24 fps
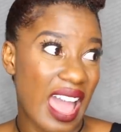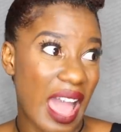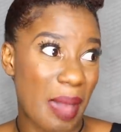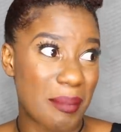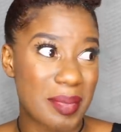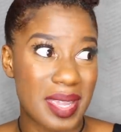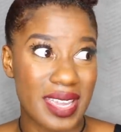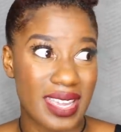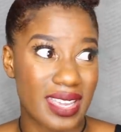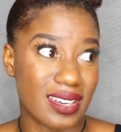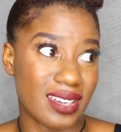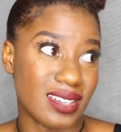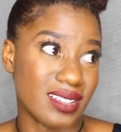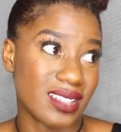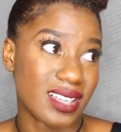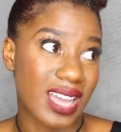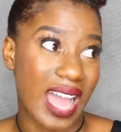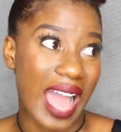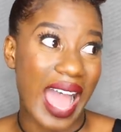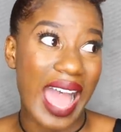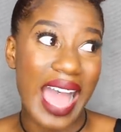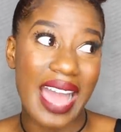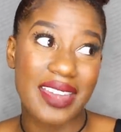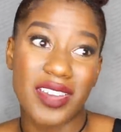I
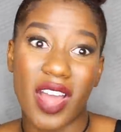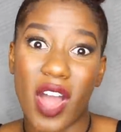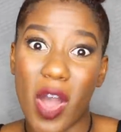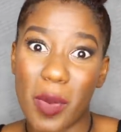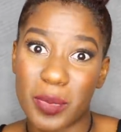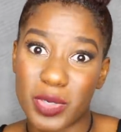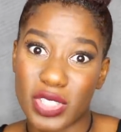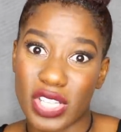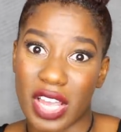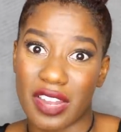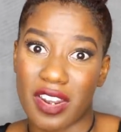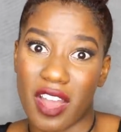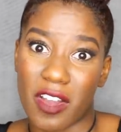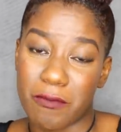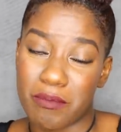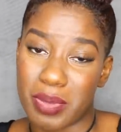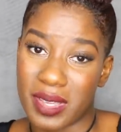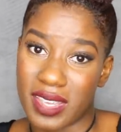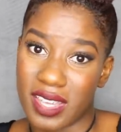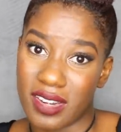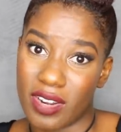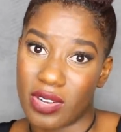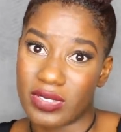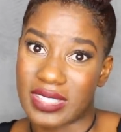mean, I had the option of
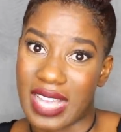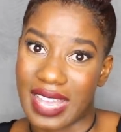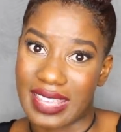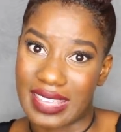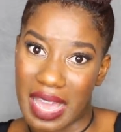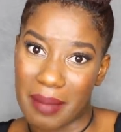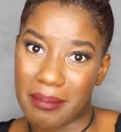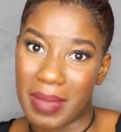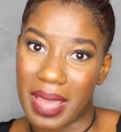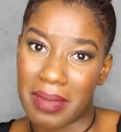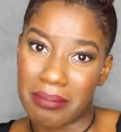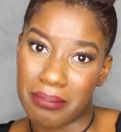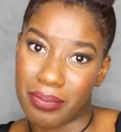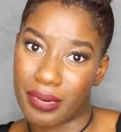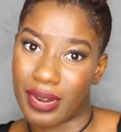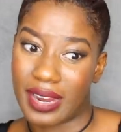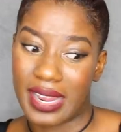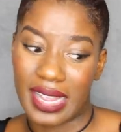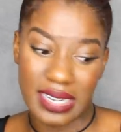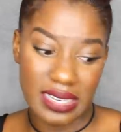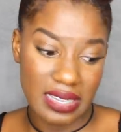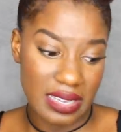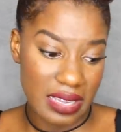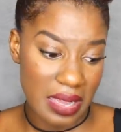picking out a Yaman
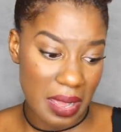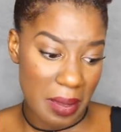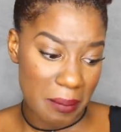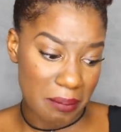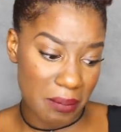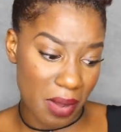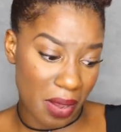braid,